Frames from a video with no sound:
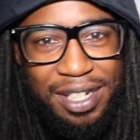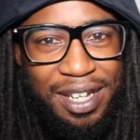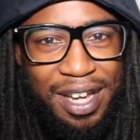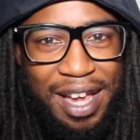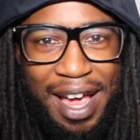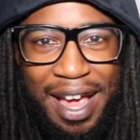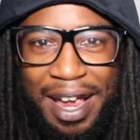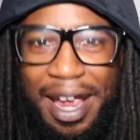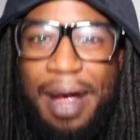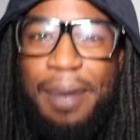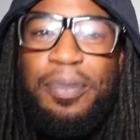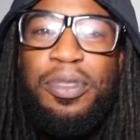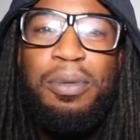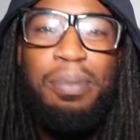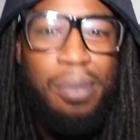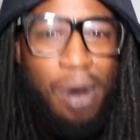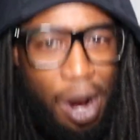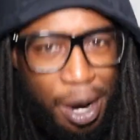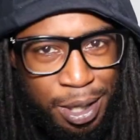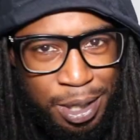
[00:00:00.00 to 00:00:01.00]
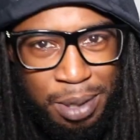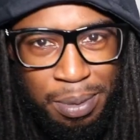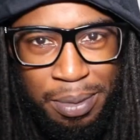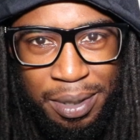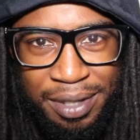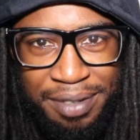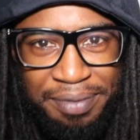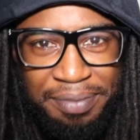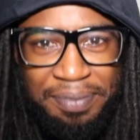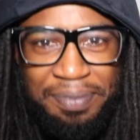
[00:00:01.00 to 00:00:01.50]
I am the MarXman.
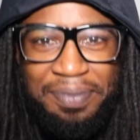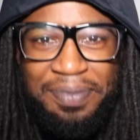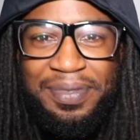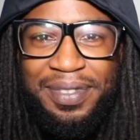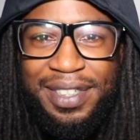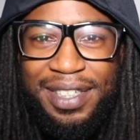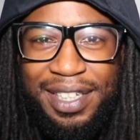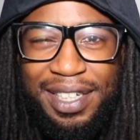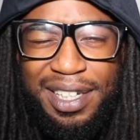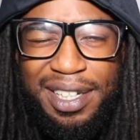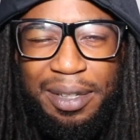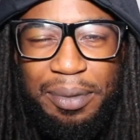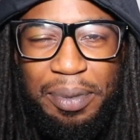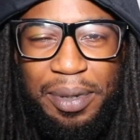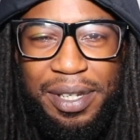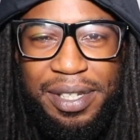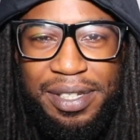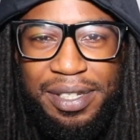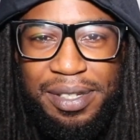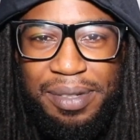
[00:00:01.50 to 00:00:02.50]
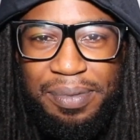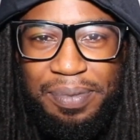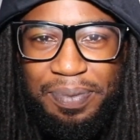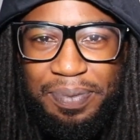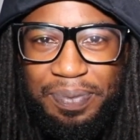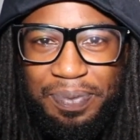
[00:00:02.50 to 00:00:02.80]
Peace.